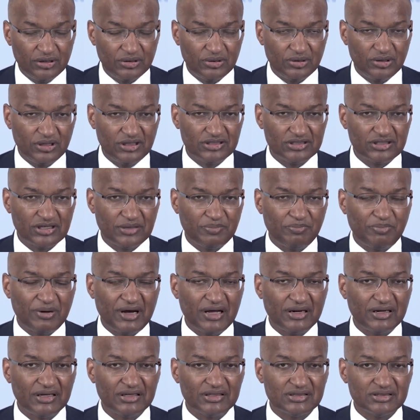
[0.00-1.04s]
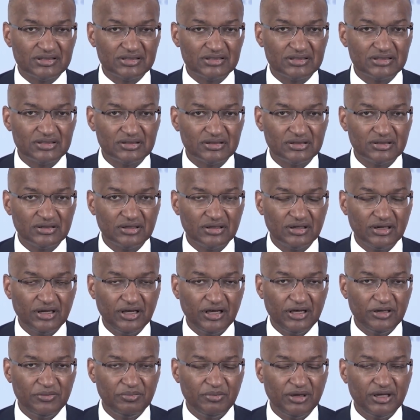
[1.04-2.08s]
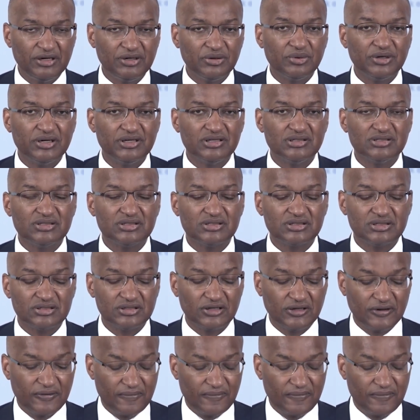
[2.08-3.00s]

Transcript: it's a balance in many ways.